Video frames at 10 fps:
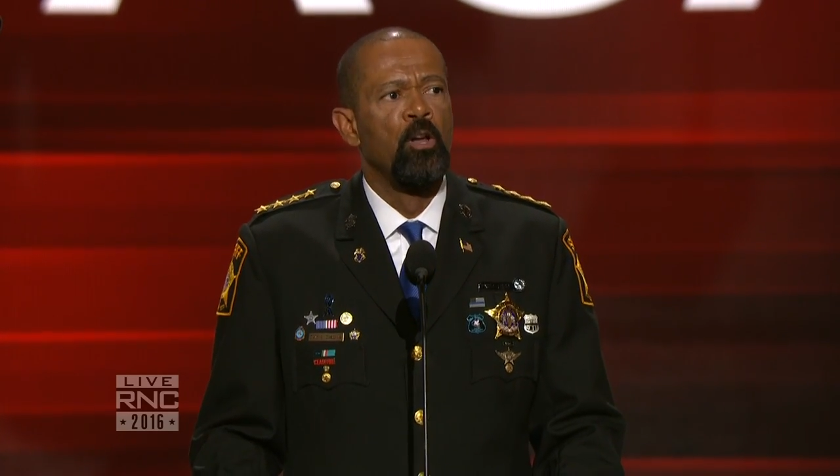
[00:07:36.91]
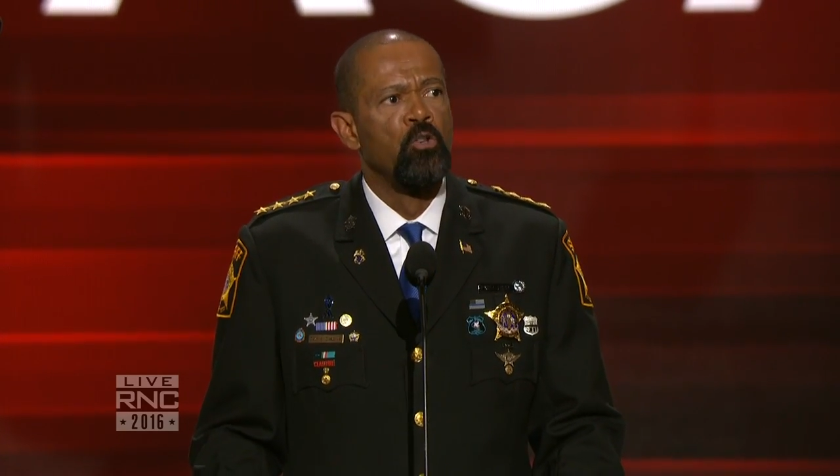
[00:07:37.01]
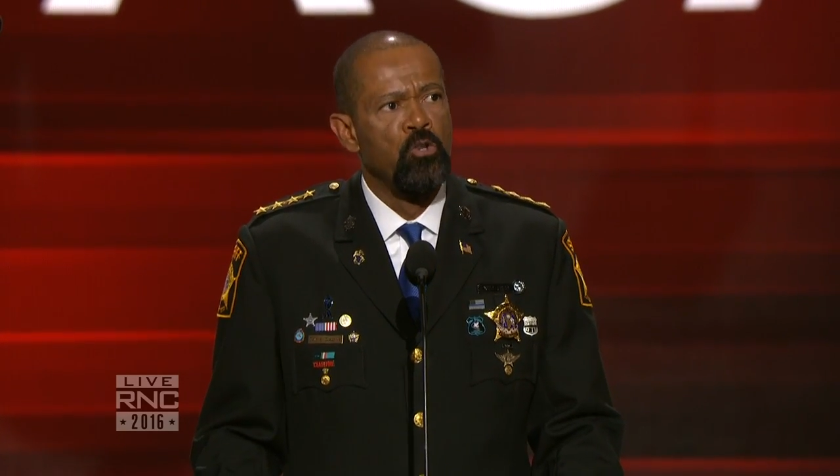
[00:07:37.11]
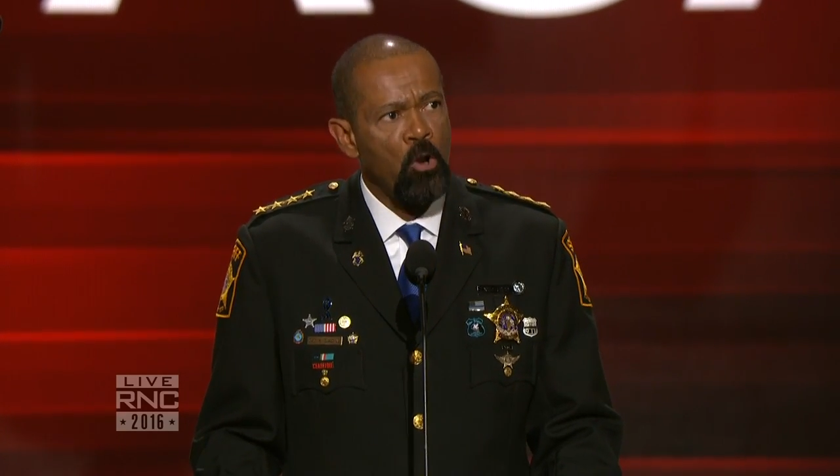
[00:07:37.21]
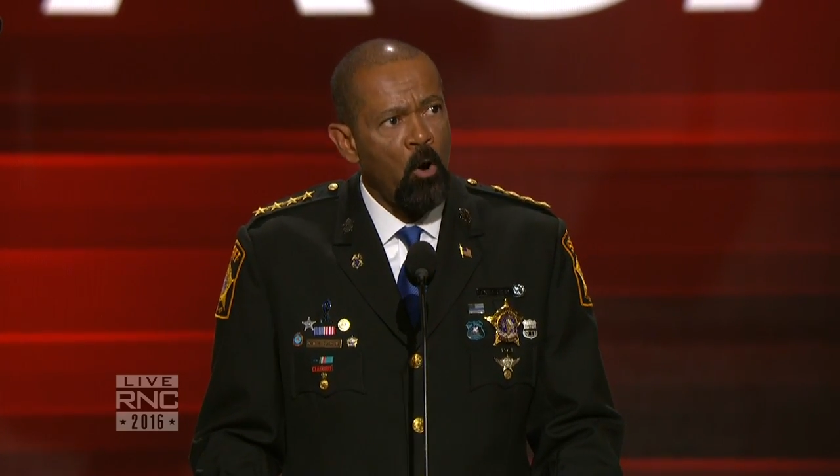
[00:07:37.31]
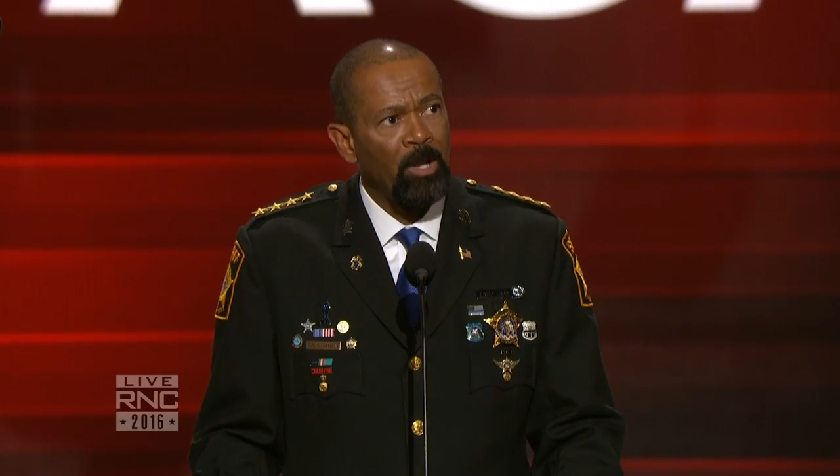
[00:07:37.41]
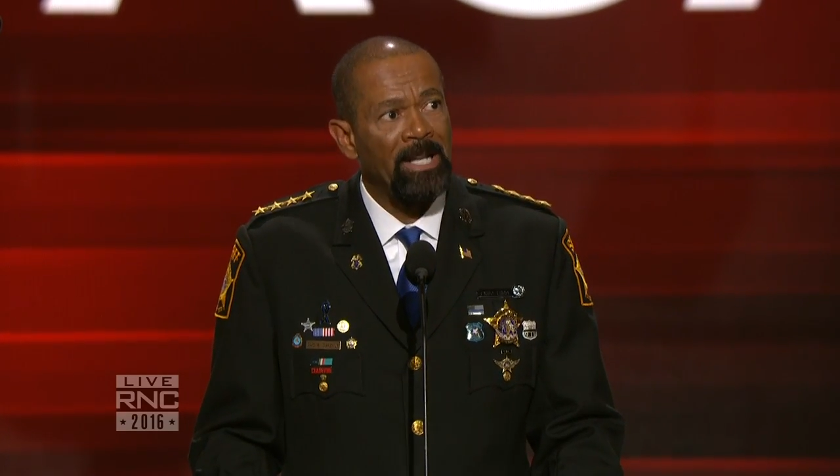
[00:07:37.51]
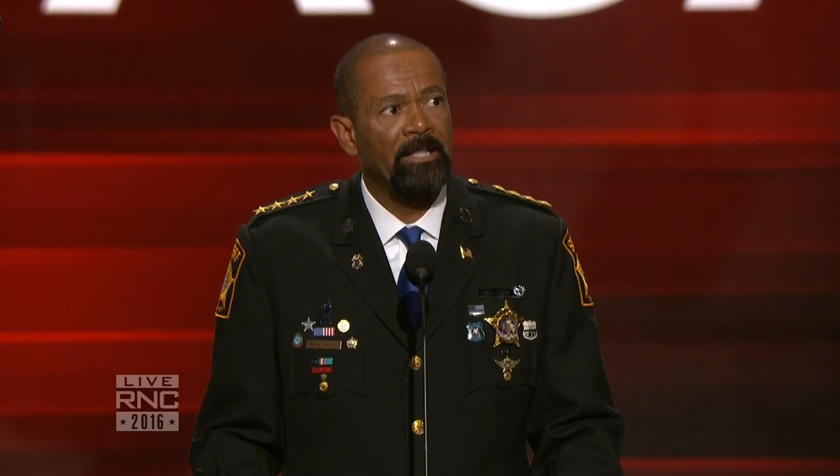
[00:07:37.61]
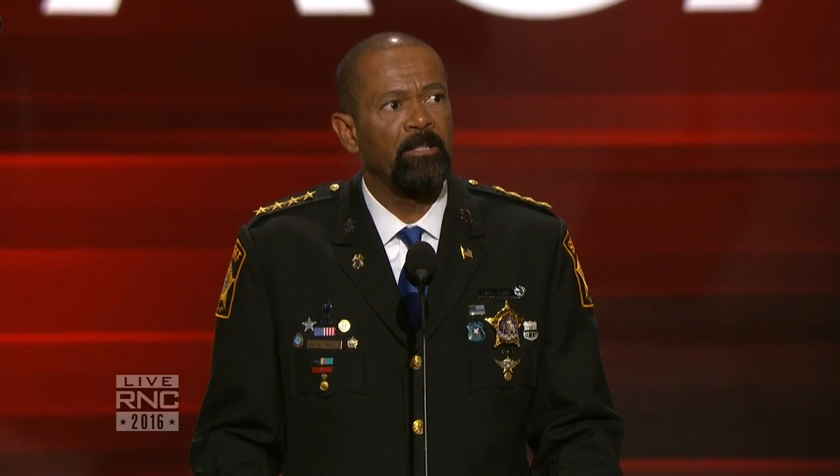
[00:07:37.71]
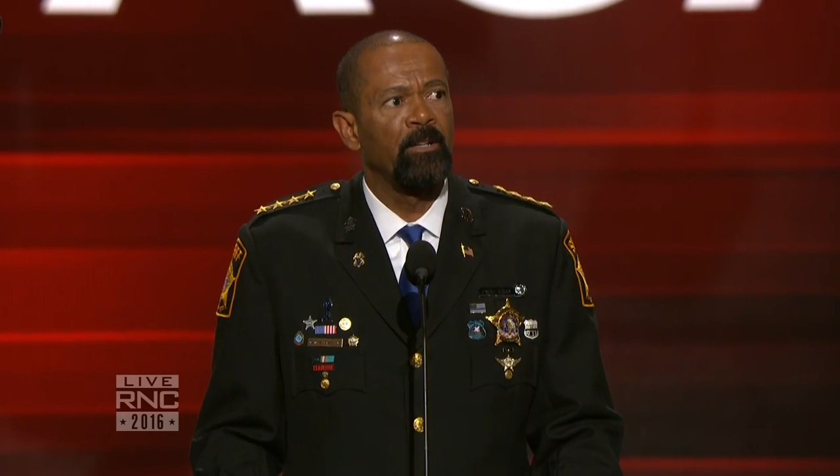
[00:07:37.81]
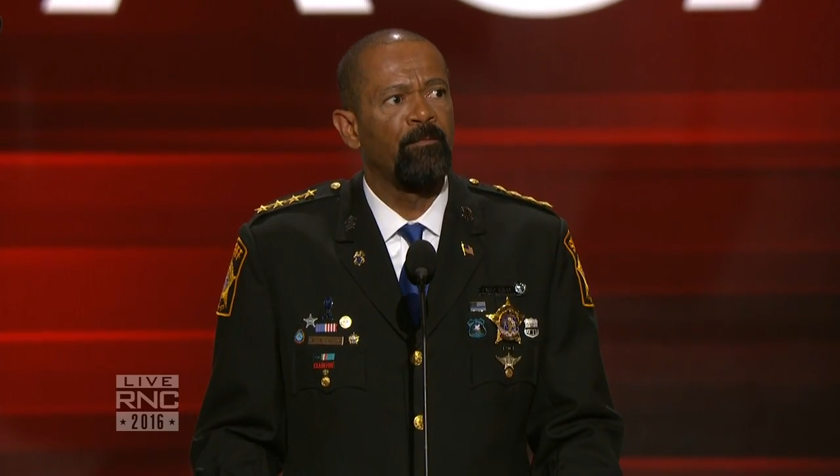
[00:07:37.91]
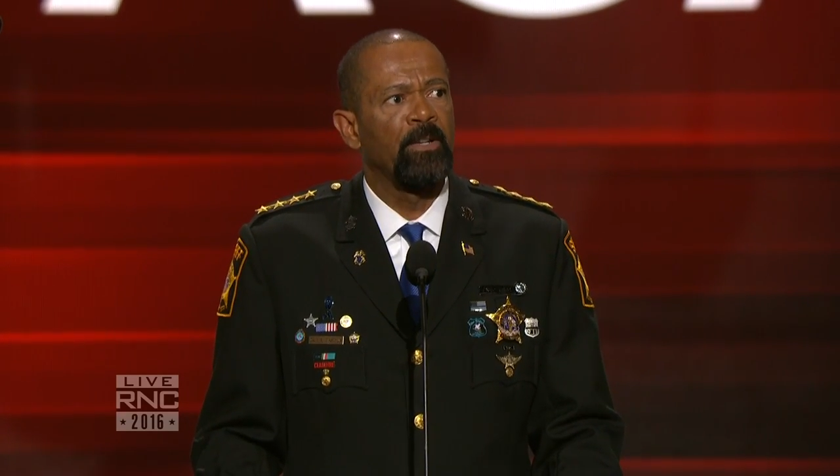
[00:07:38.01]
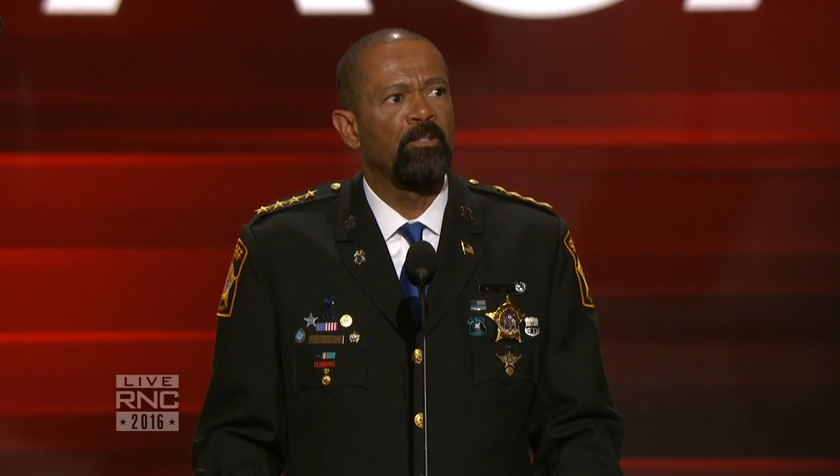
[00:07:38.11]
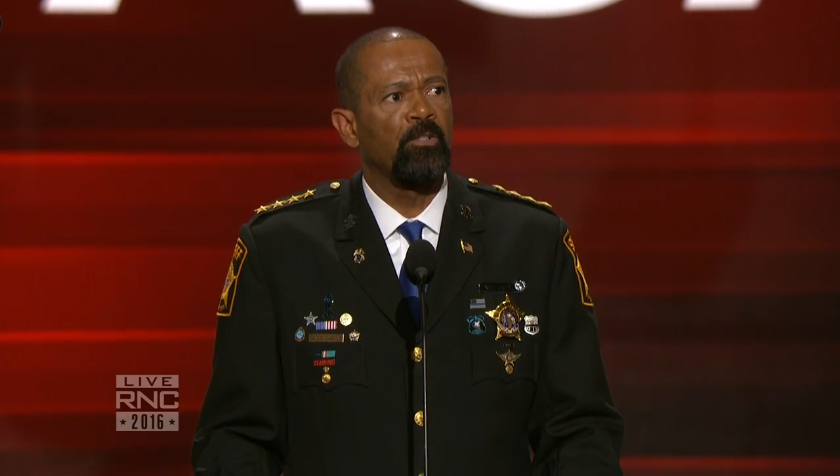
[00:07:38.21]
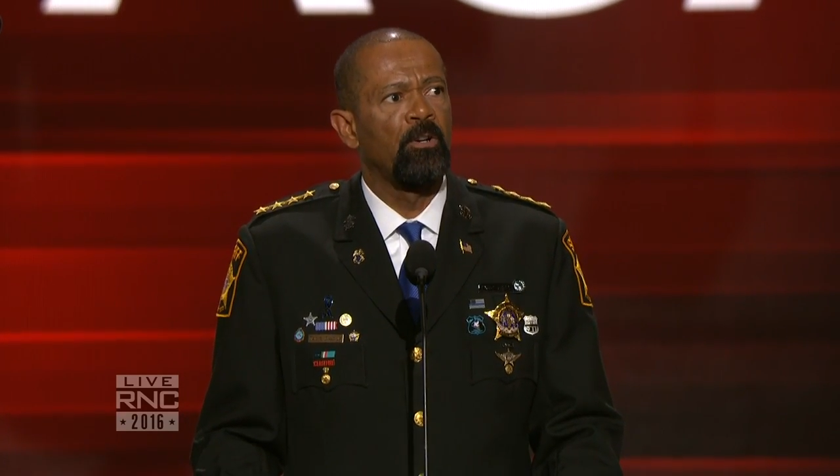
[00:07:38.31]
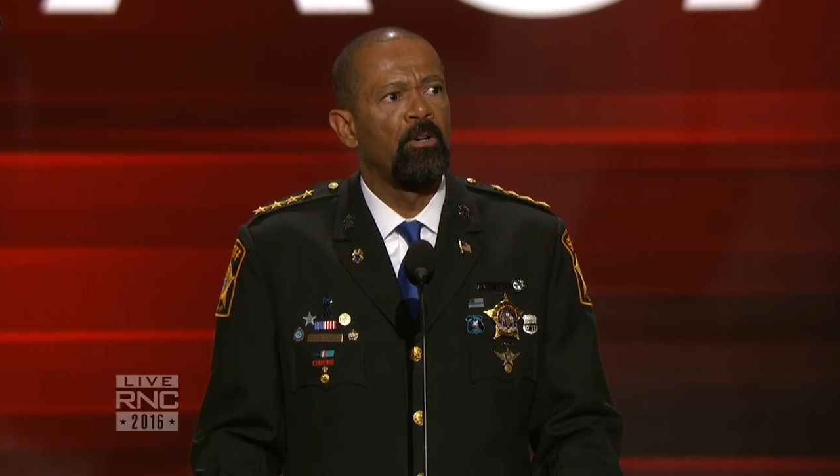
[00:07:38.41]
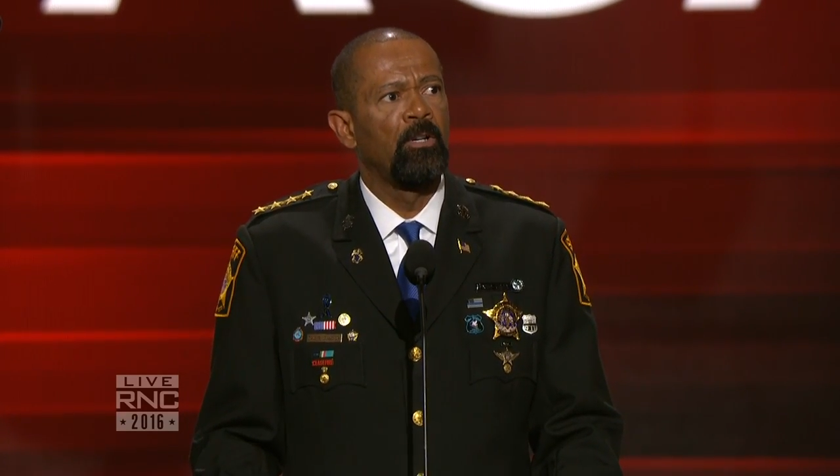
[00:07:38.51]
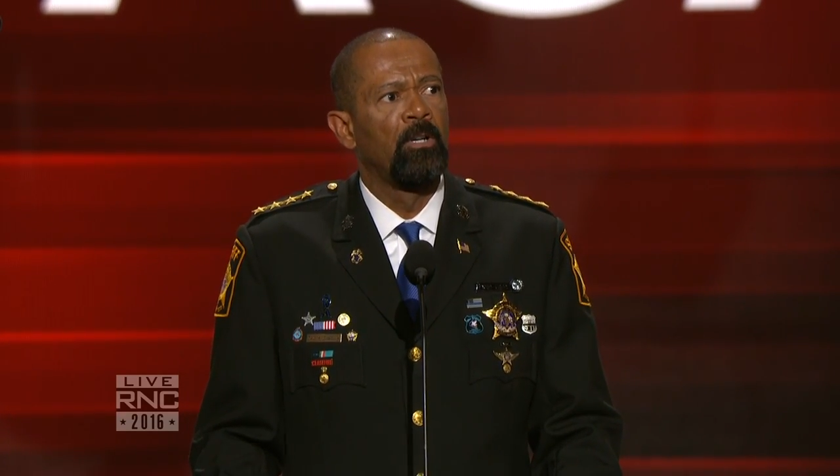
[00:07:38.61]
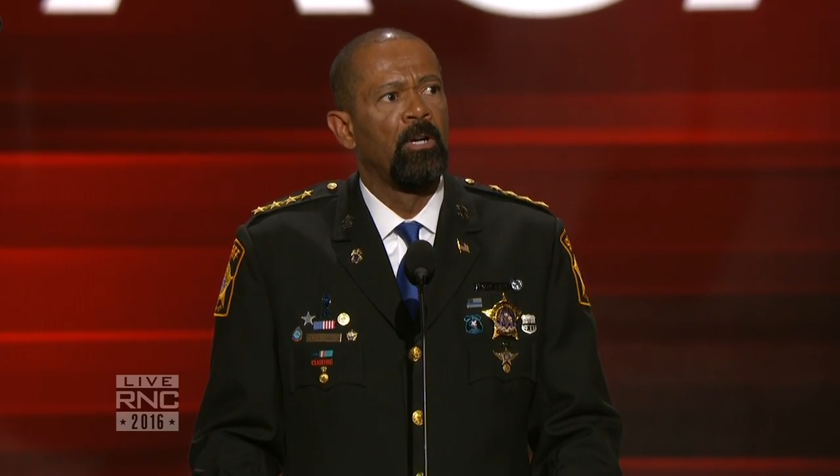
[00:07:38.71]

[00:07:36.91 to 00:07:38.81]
no elected official,